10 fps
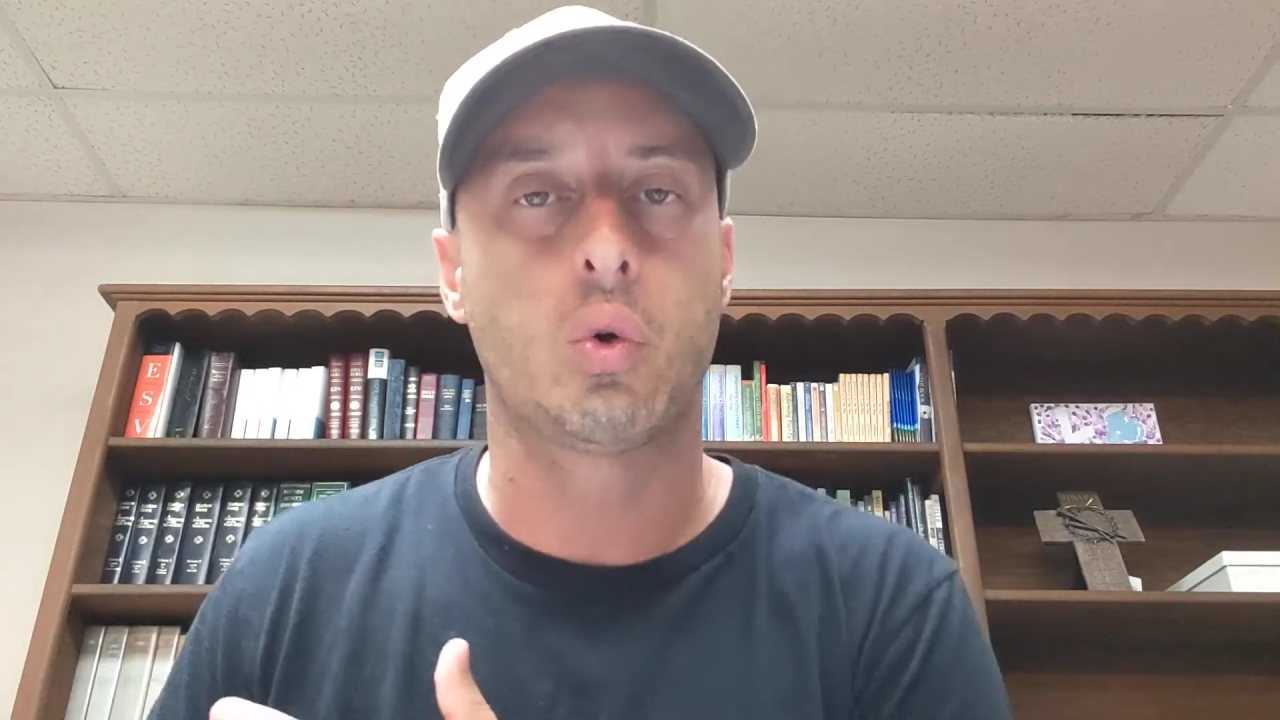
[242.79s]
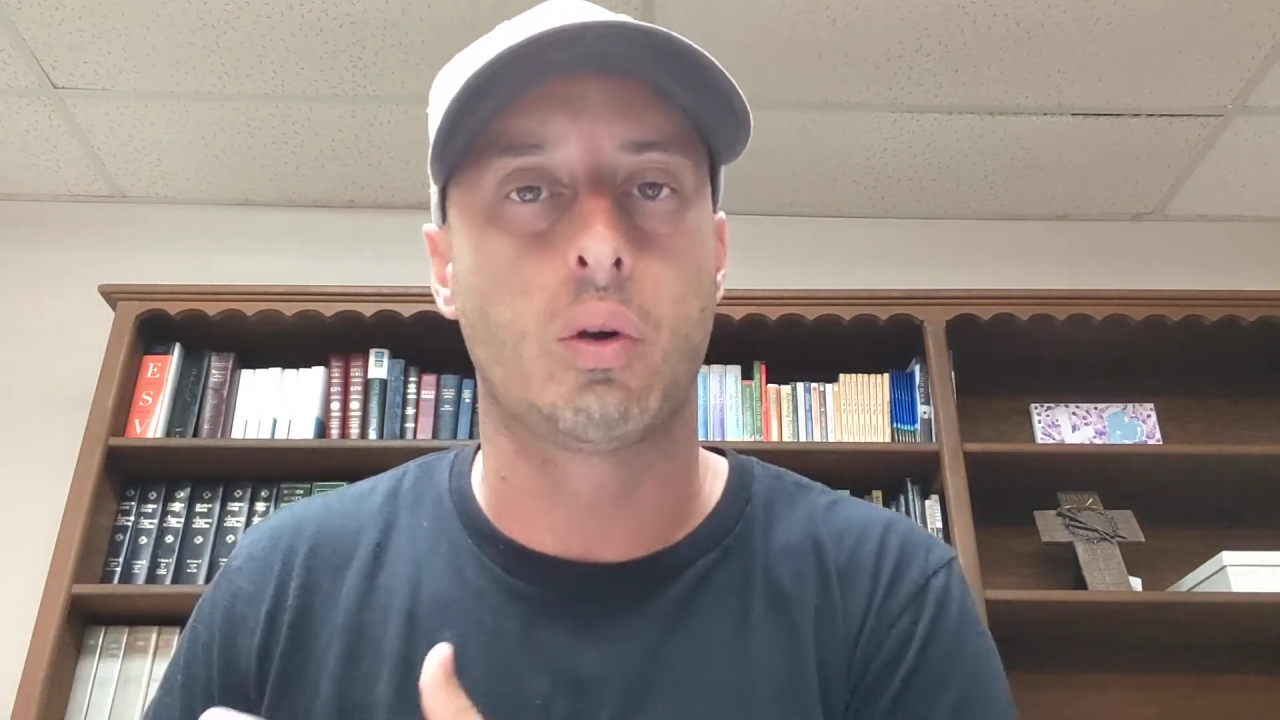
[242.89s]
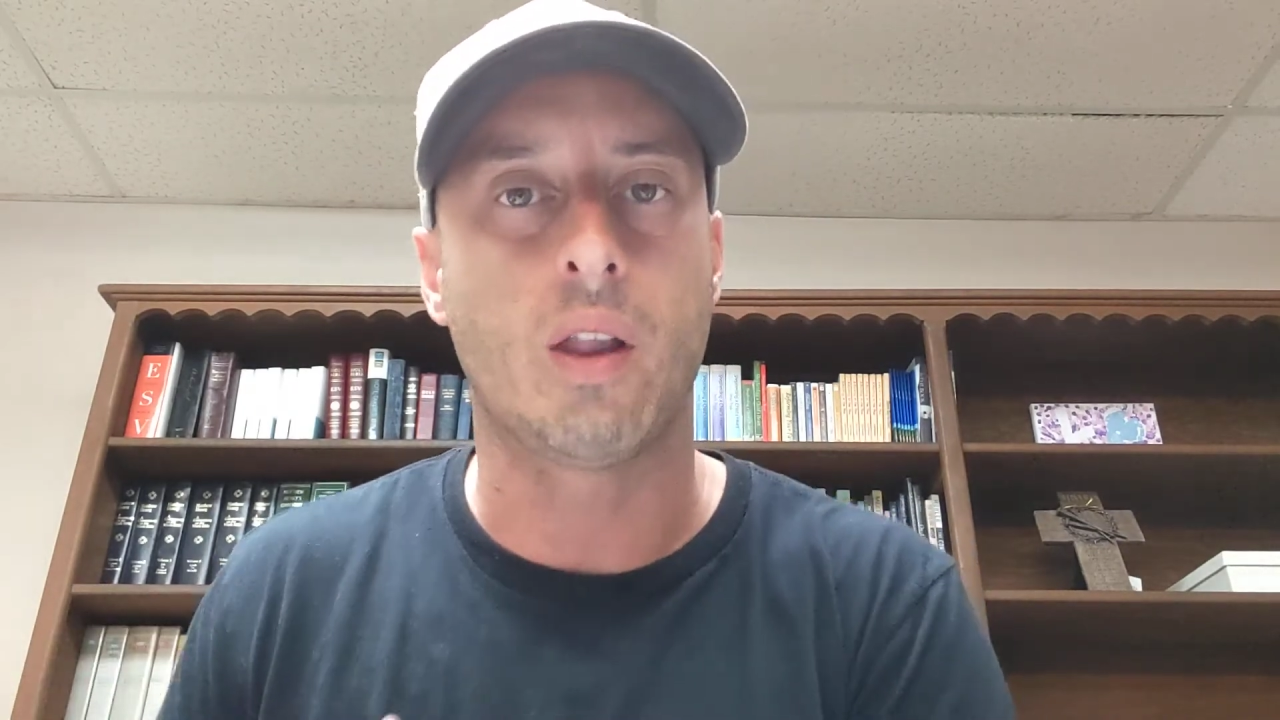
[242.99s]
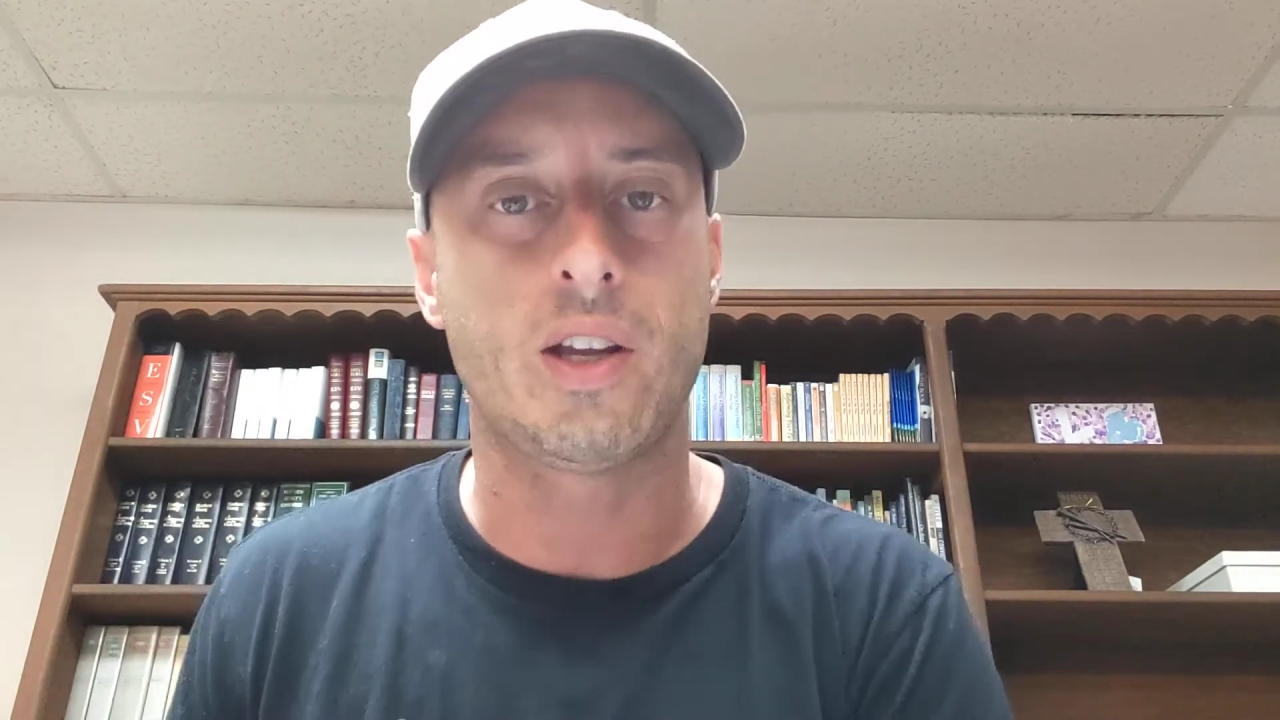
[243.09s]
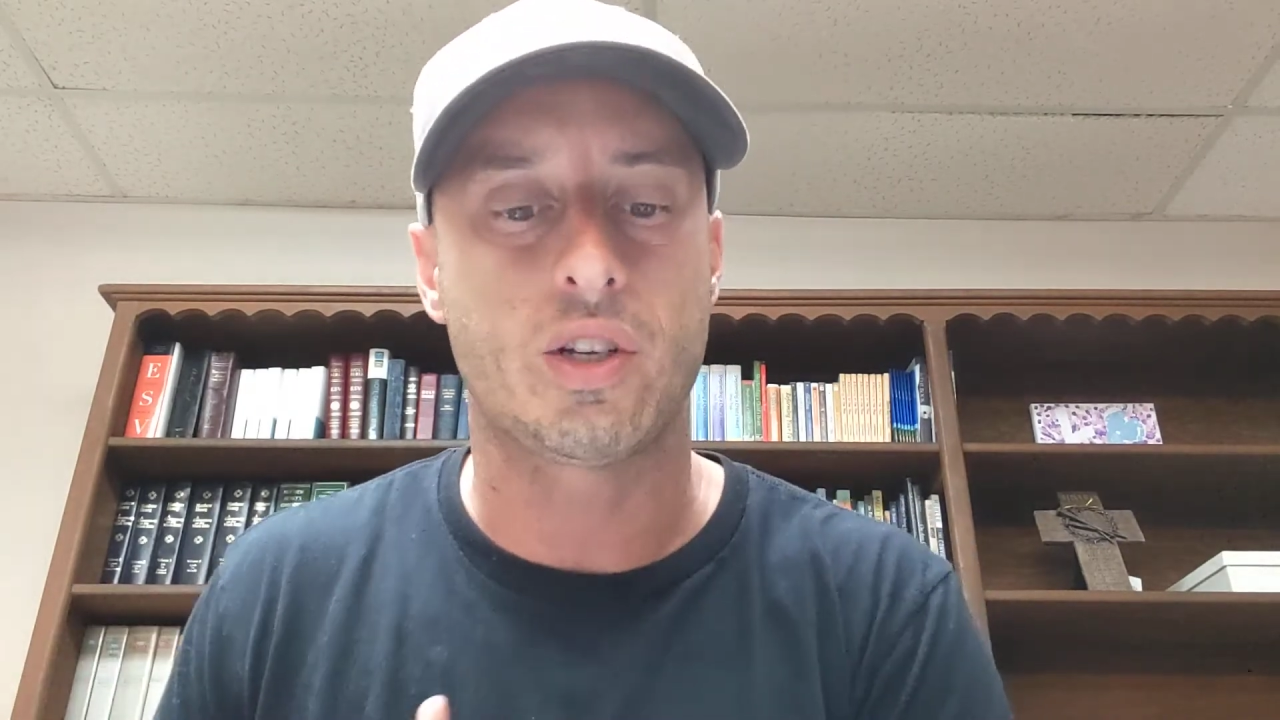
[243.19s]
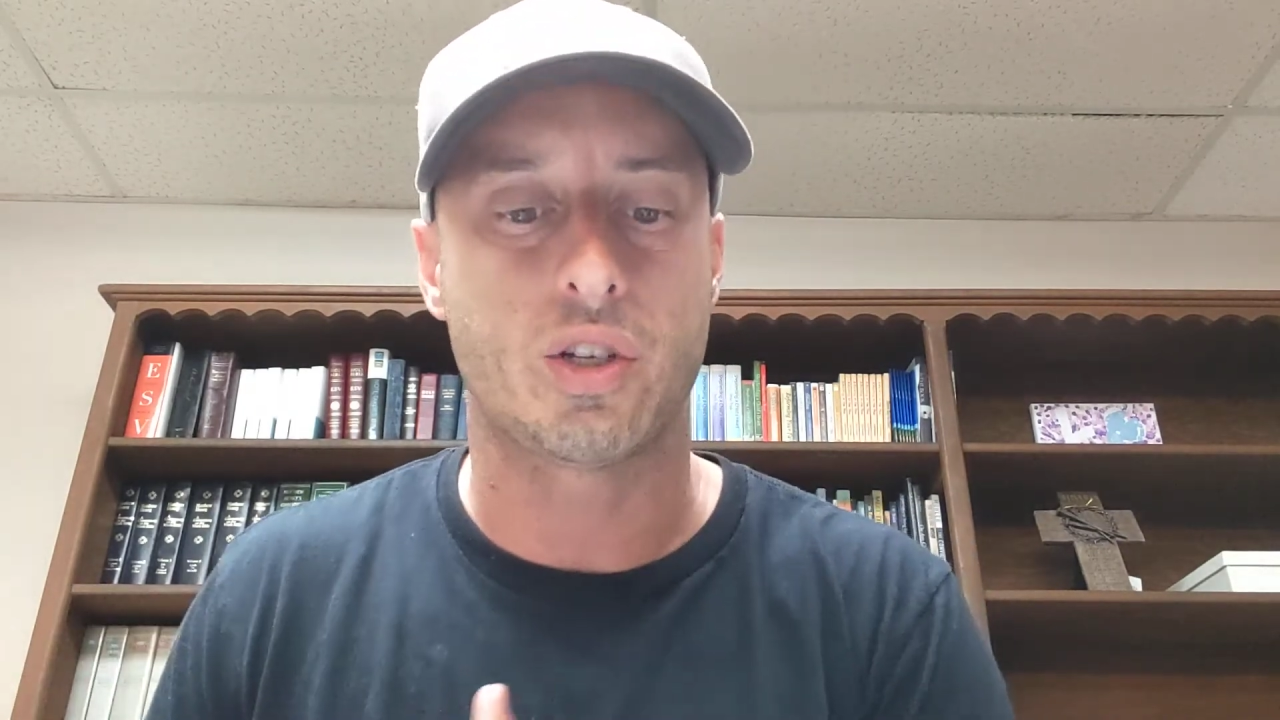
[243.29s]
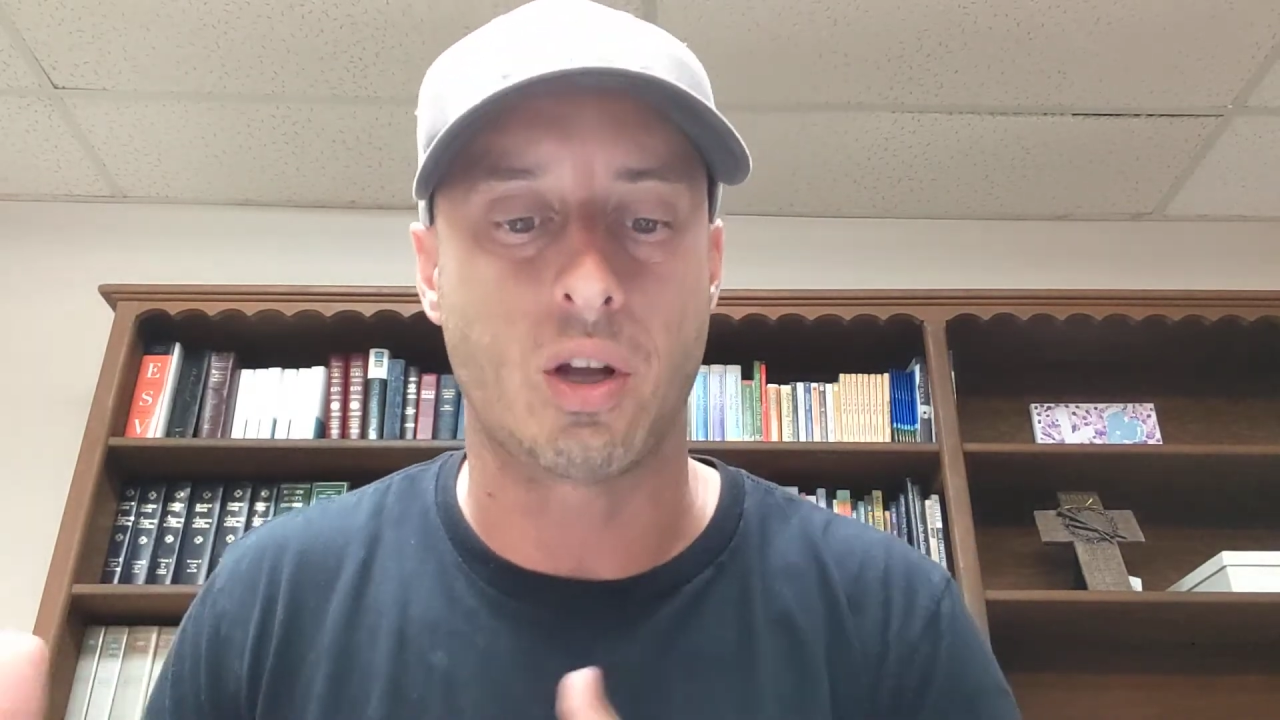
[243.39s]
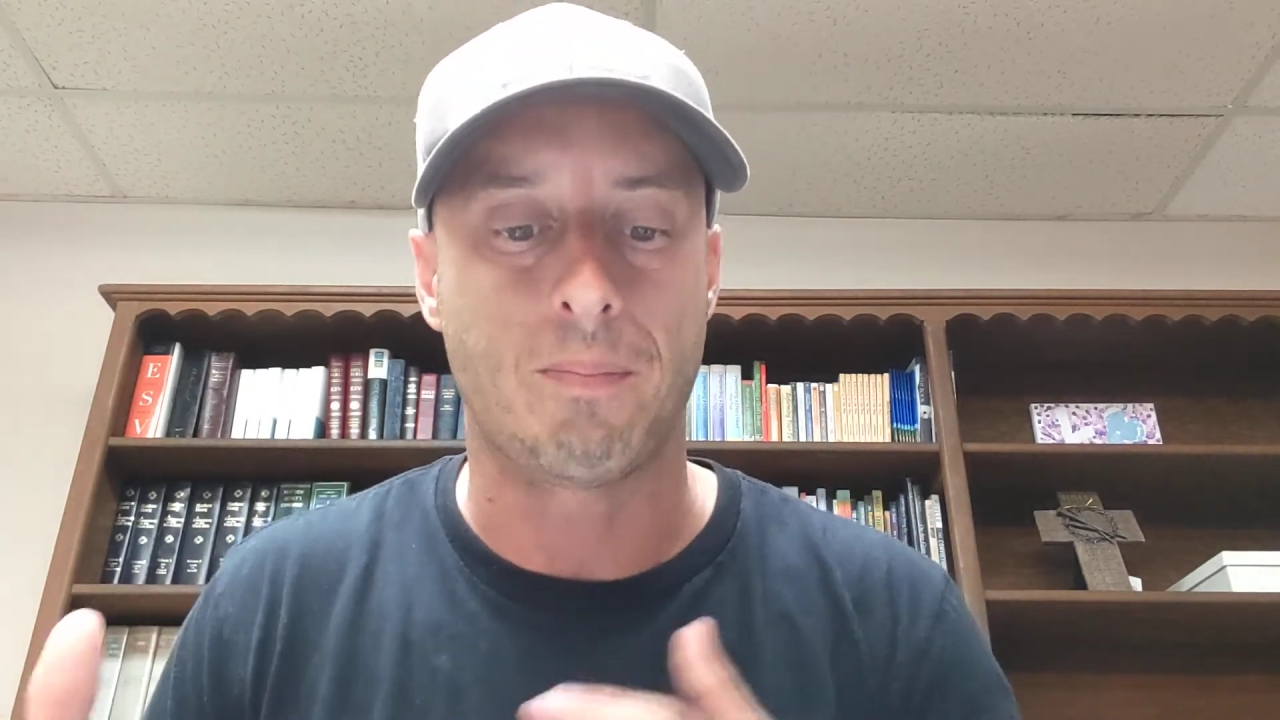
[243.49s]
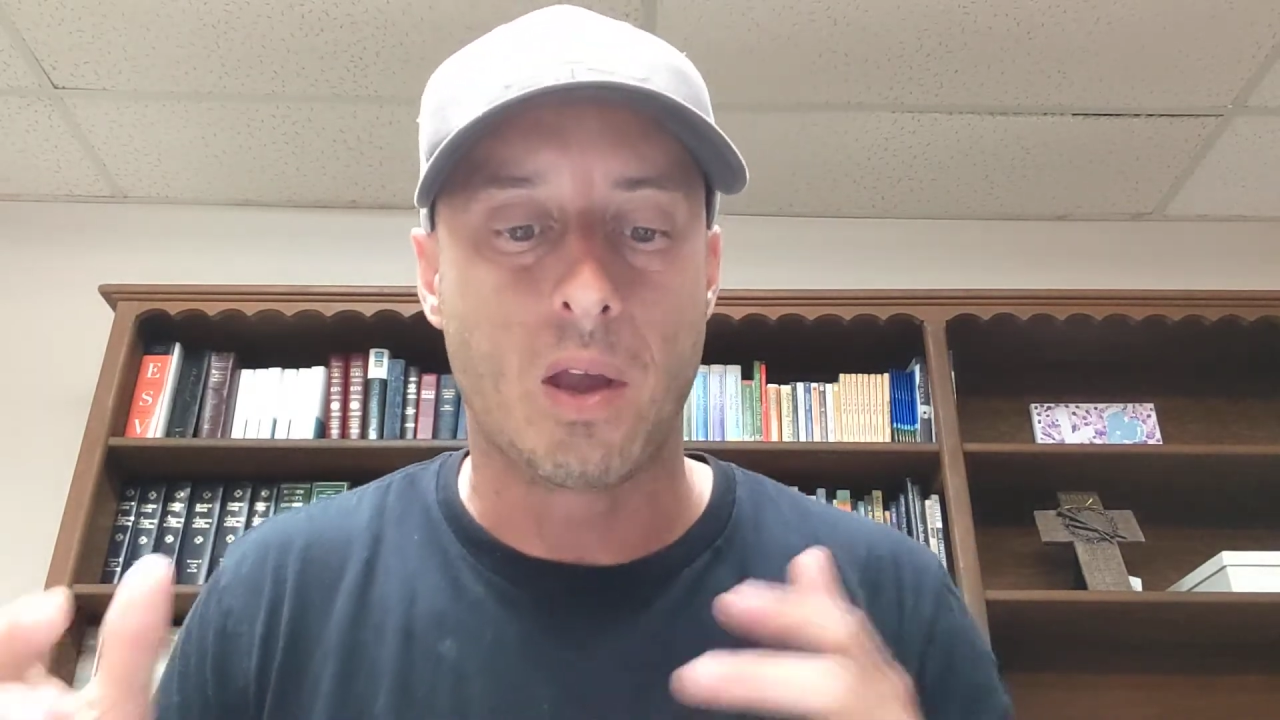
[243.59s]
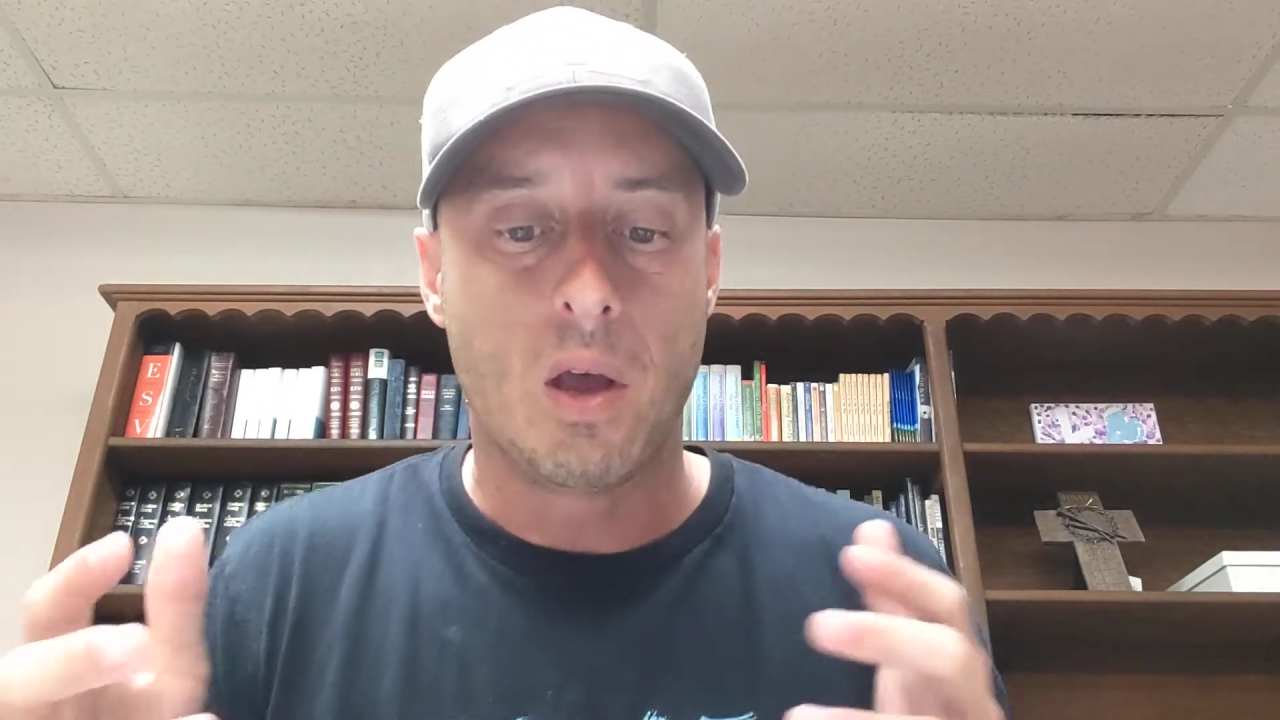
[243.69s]

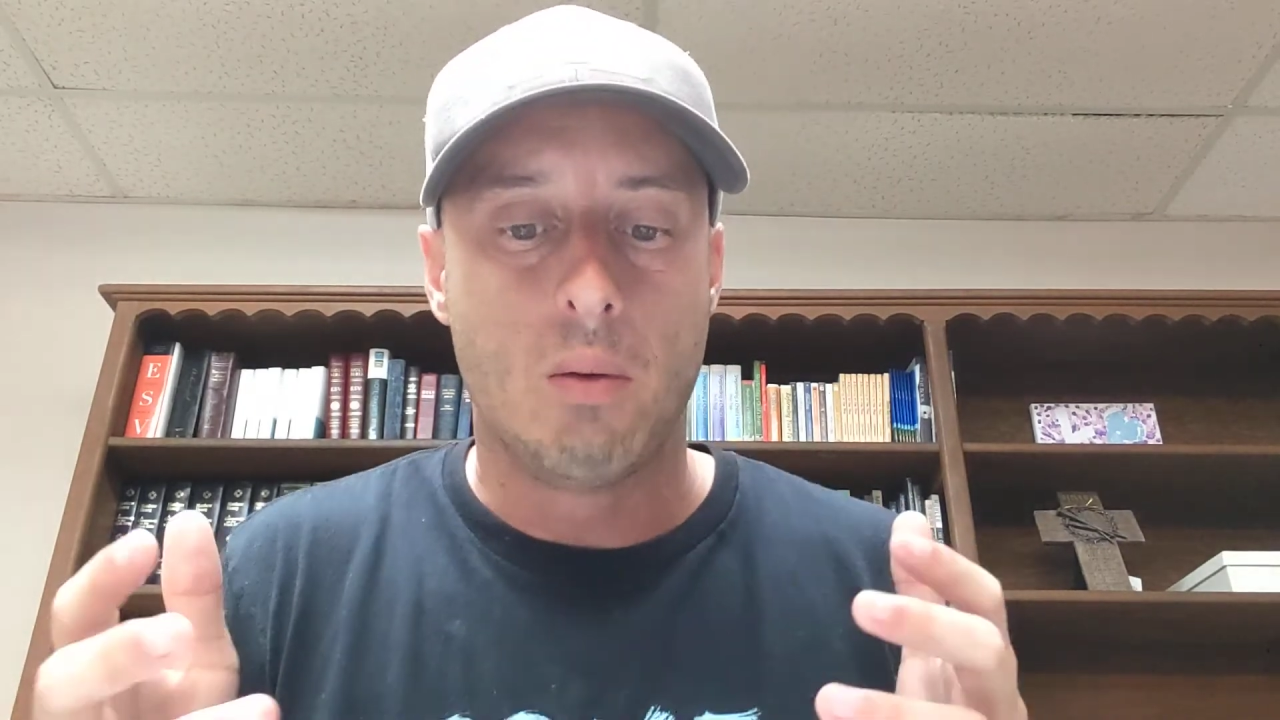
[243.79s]
relationship.